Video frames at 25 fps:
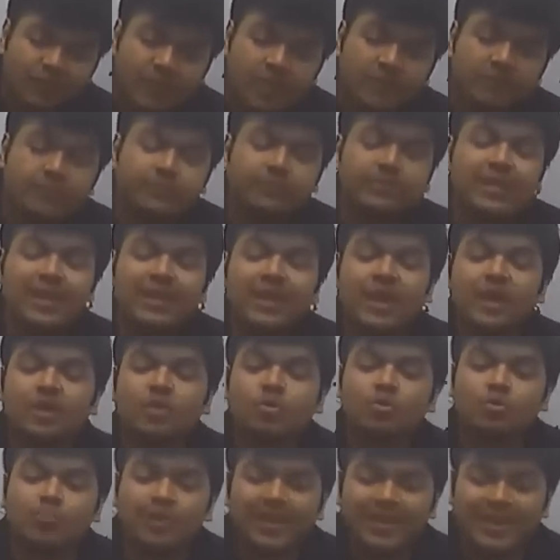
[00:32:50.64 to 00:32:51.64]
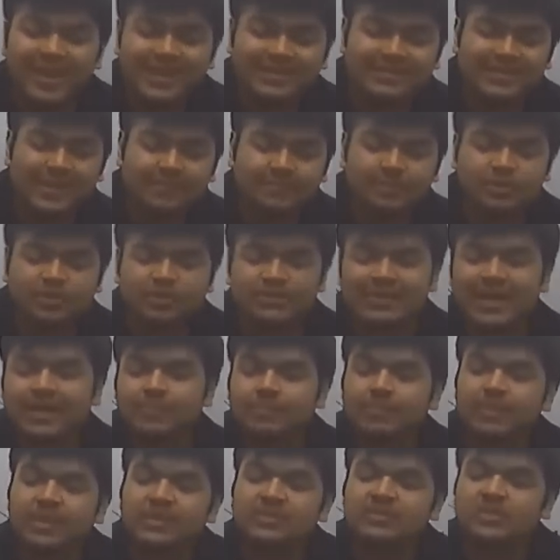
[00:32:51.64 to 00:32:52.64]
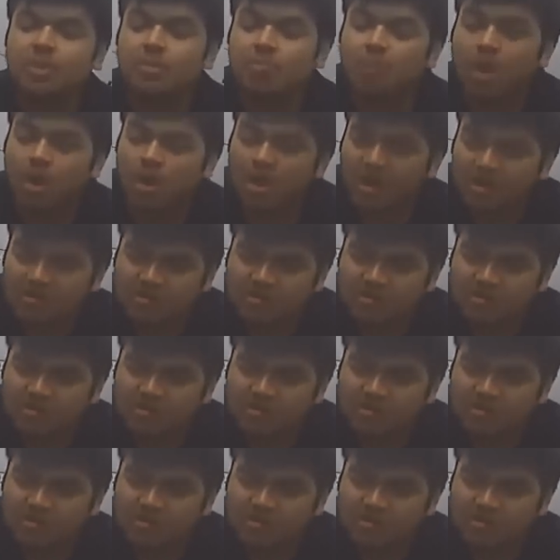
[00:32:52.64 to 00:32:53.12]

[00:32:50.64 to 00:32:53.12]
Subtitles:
if there are too many exceptions, that means your model